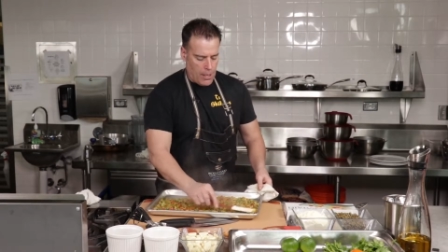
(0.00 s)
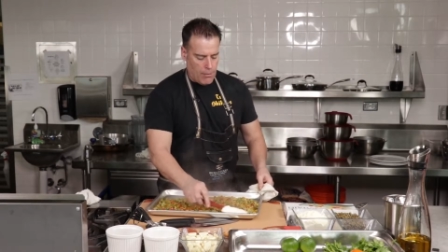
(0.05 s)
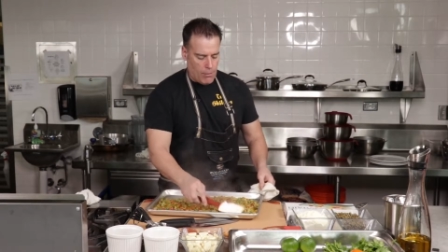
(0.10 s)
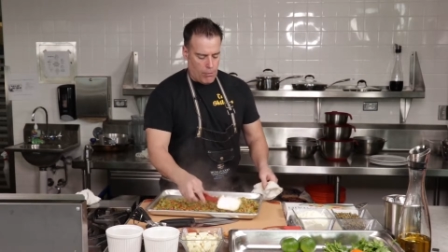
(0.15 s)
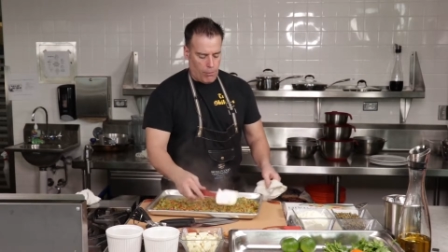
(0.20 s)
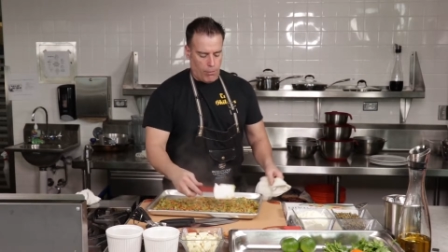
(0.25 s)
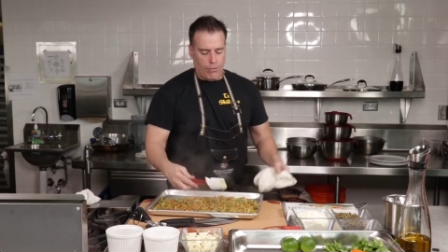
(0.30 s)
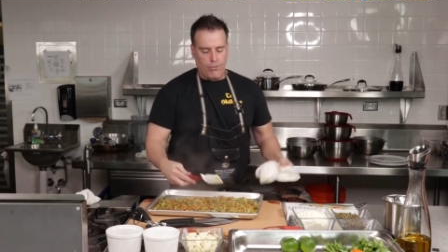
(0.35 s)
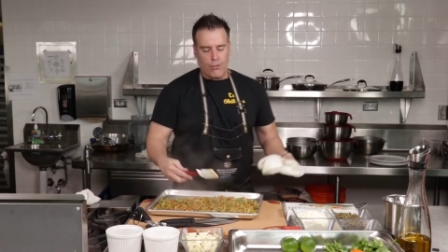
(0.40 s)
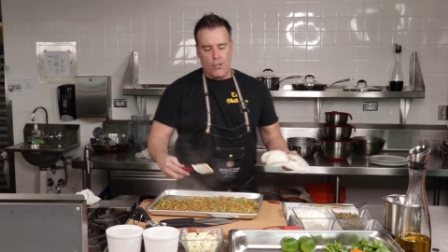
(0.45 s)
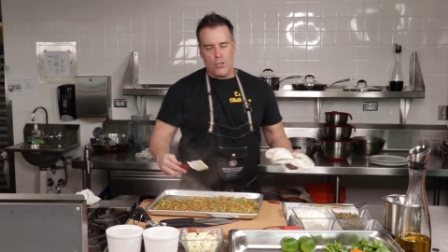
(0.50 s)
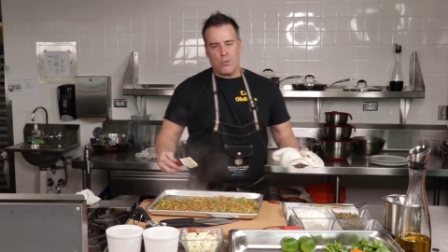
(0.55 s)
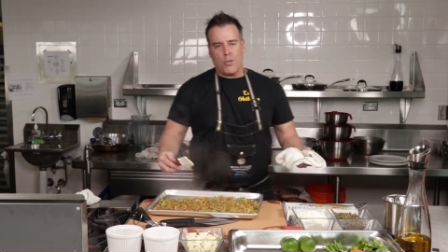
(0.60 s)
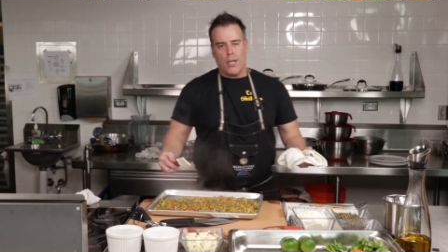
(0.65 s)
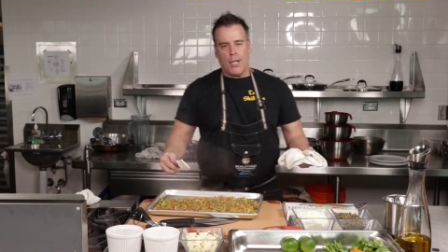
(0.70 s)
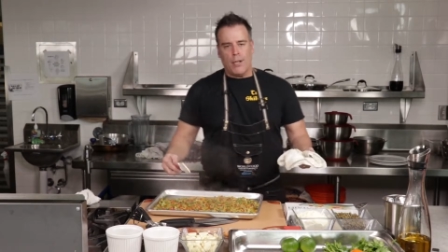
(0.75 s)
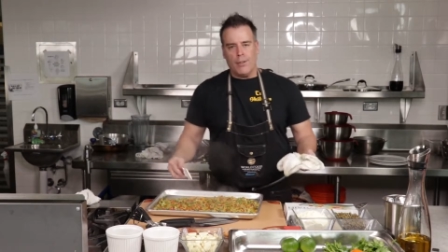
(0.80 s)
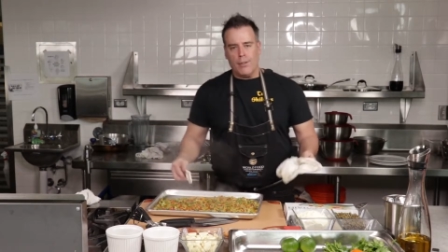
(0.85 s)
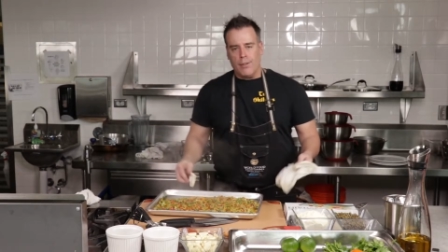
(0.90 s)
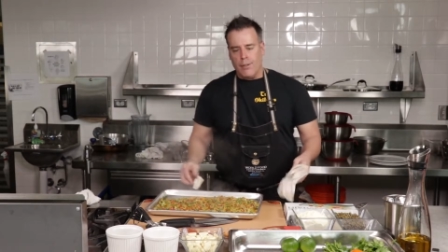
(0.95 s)

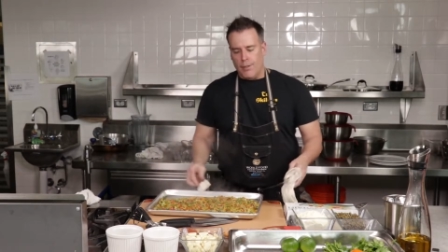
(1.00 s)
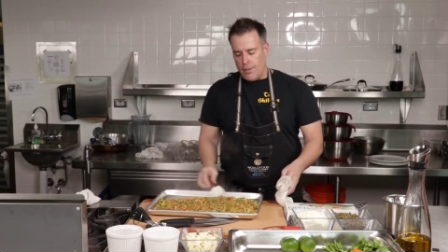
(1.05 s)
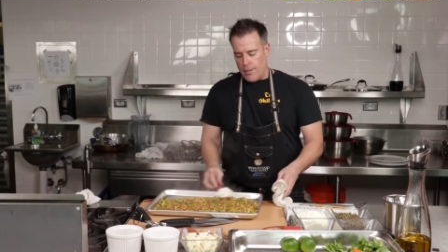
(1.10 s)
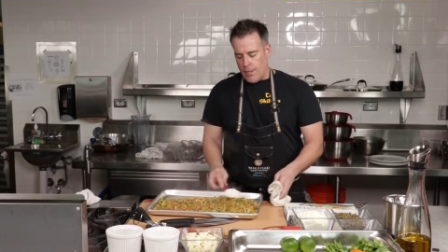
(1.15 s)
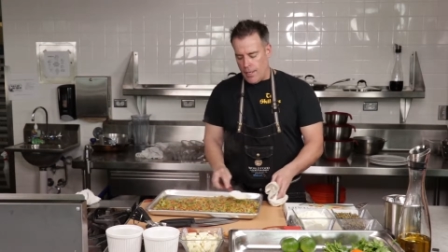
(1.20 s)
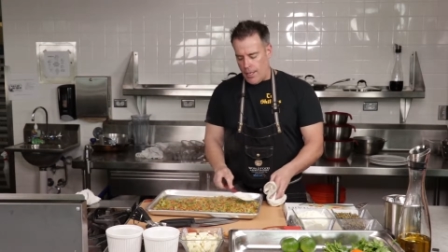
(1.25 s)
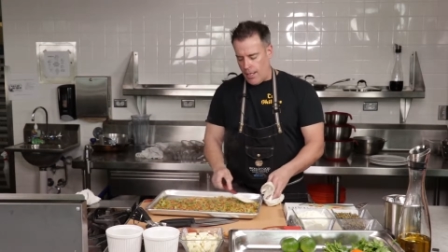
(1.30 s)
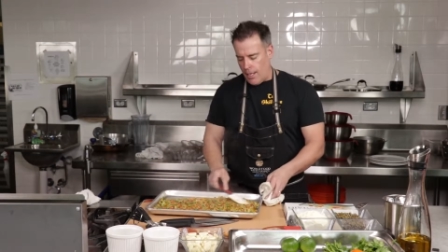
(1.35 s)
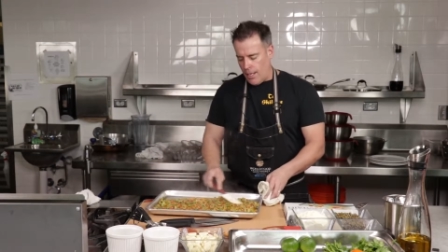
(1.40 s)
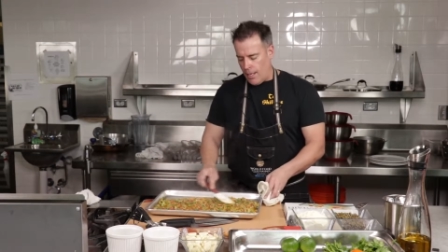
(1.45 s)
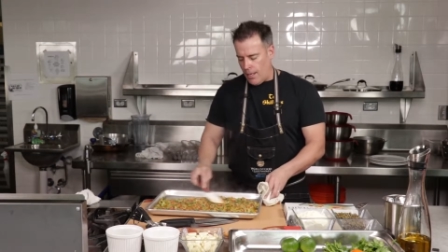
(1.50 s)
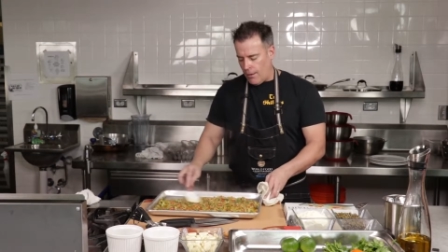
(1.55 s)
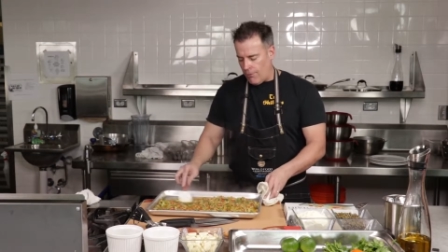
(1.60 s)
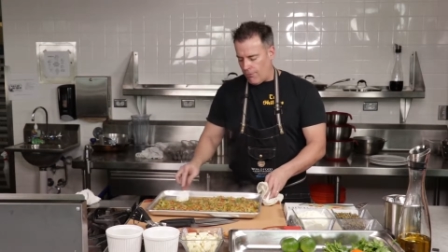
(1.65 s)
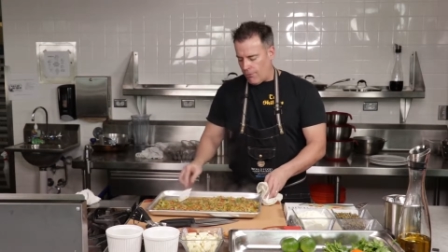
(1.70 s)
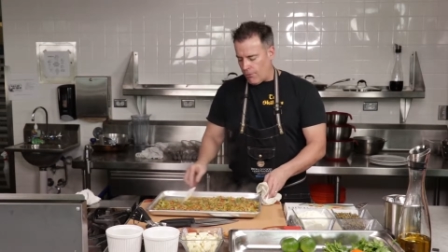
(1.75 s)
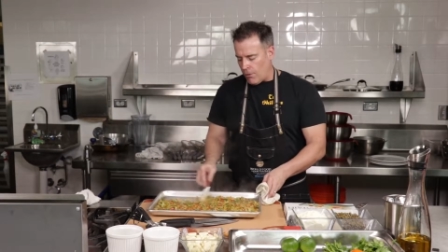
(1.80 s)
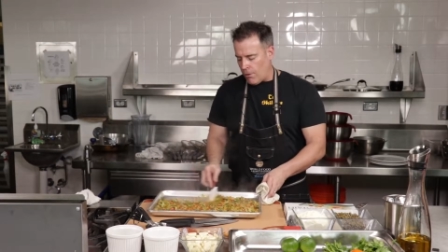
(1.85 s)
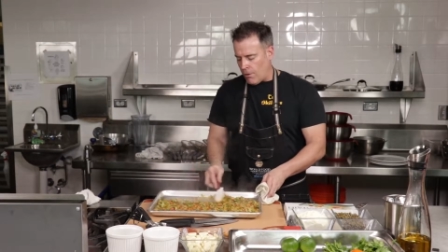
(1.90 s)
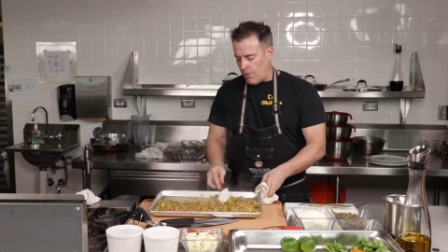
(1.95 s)
refrigerator
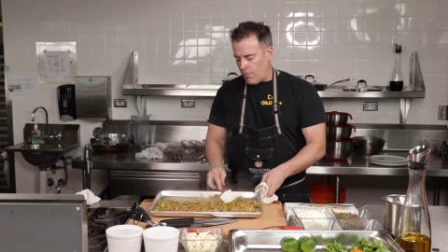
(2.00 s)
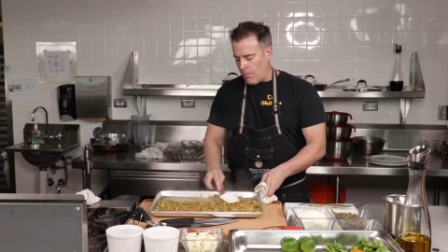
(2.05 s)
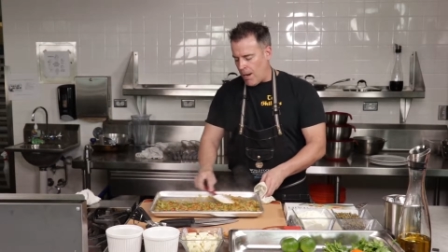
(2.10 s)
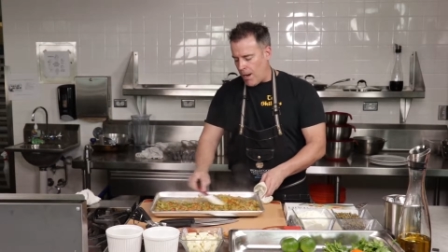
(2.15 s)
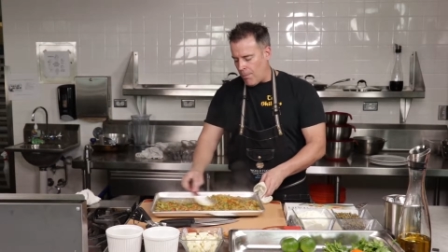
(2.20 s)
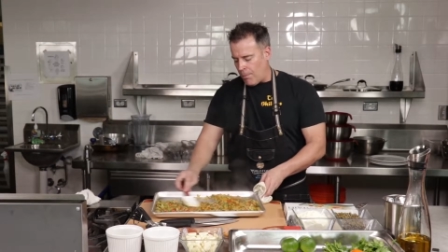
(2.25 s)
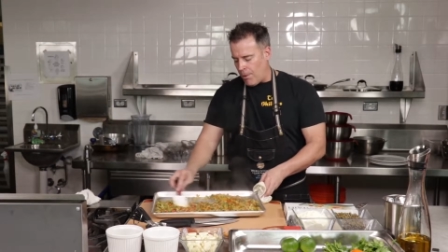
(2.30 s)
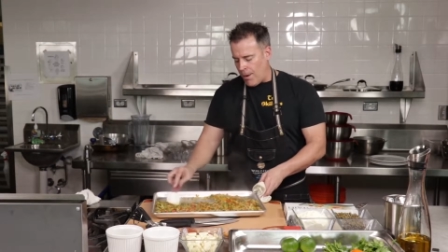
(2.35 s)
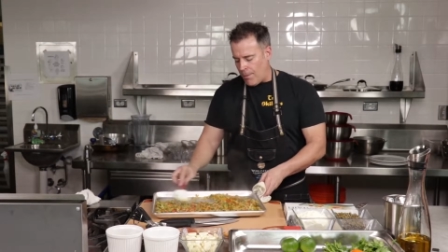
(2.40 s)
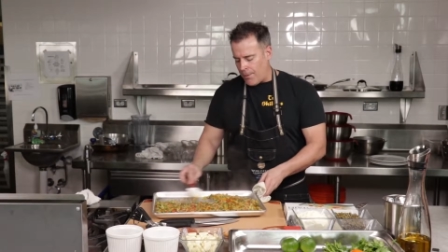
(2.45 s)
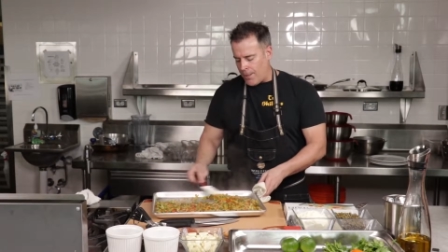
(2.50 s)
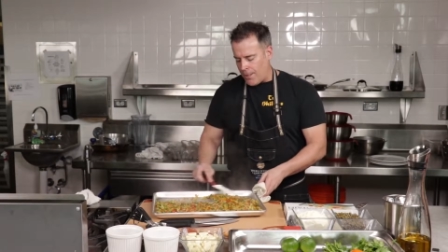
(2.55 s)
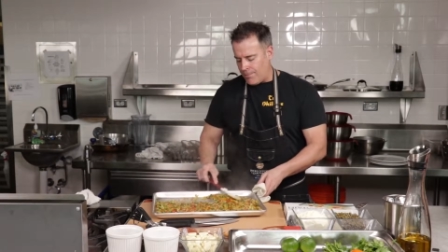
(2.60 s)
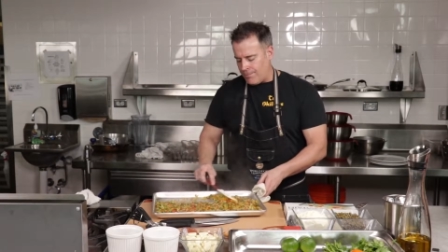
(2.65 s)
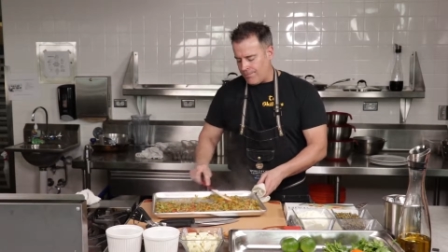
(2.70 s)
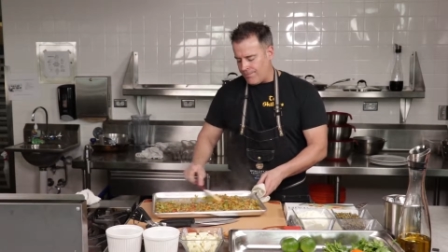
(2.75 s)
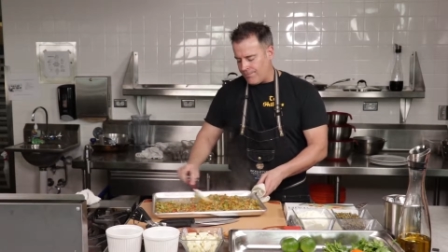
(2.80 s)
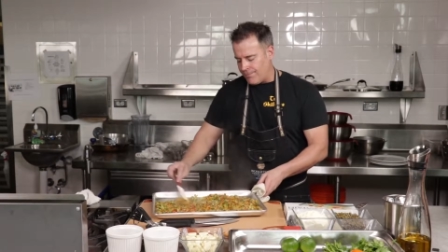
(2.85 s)
for about probably,